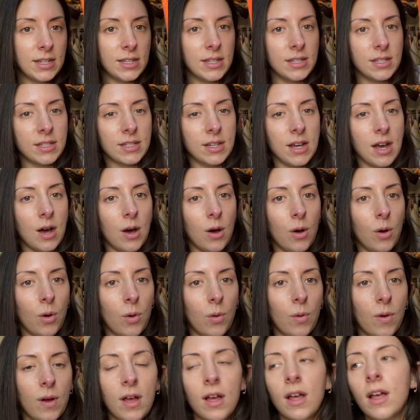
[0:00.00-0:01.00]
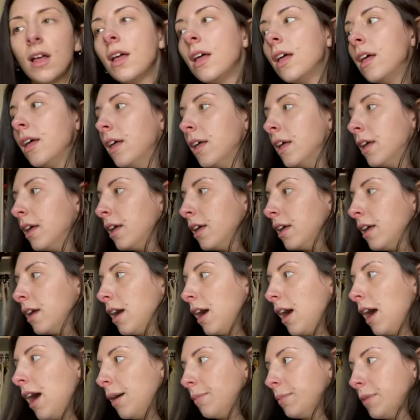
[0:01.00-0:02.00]
So
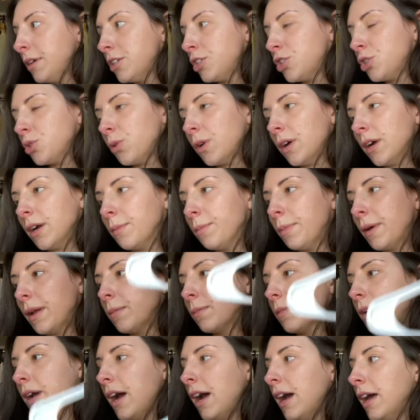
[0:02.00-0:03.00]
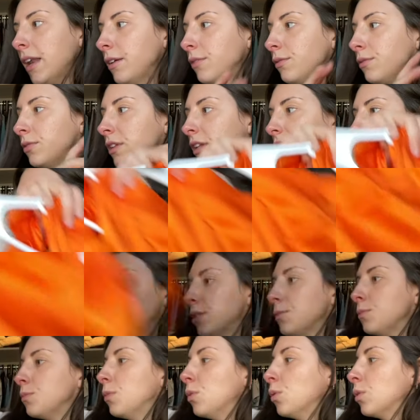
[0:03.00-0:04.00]
I'm not sure, but I'm kind of
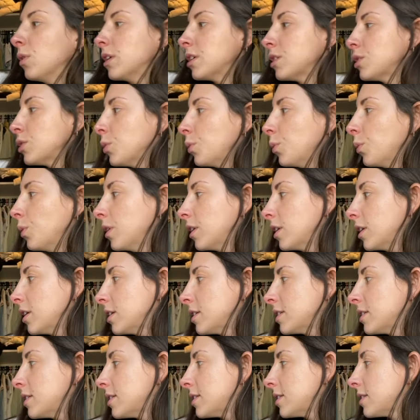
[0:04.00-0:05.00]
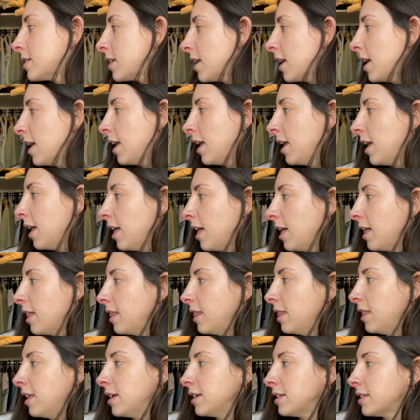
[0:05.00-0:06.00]
leaning more towards
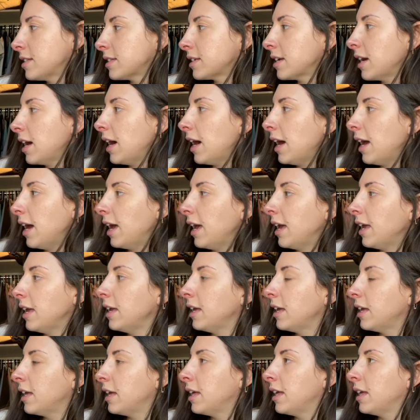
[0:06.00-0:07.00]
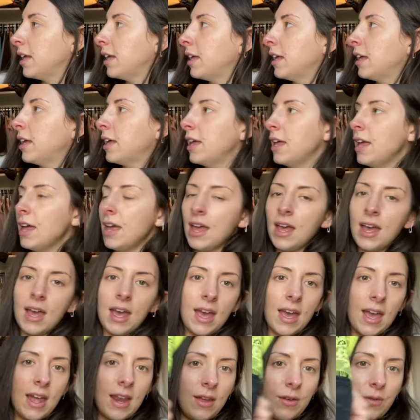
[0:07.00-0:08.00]
this guy.
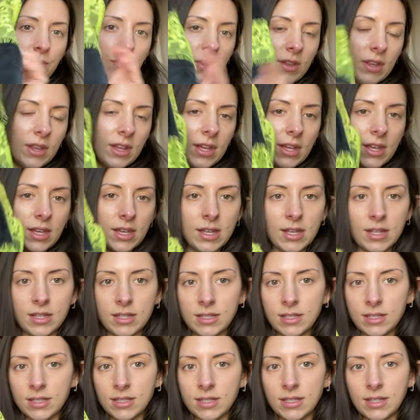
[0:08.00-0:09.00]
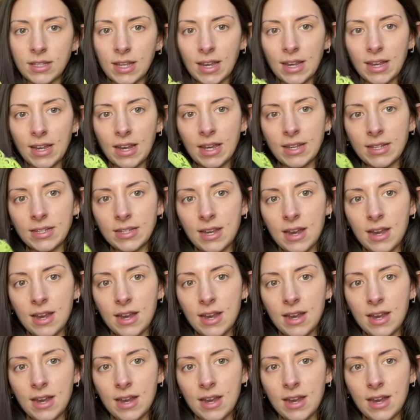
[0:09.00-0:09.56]
And I feel like it's like nice